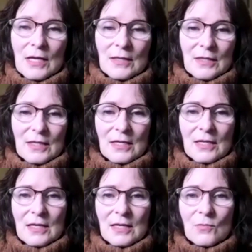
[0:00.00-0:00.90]

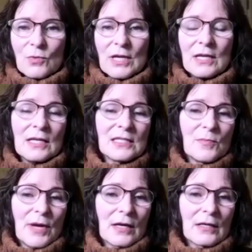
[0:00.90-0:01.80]
we need to
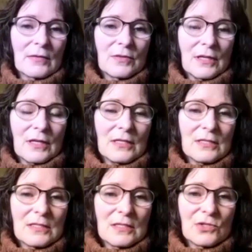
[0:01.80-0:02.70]
back the
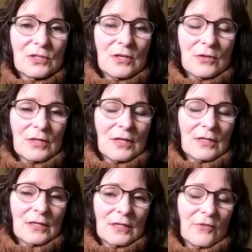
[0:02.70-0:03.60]
decision that
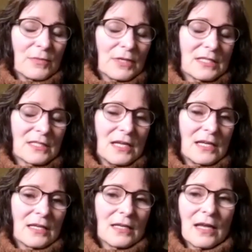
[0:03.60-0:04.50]
the government has
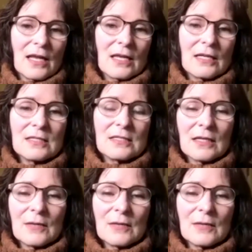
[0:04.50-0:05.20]
taken, and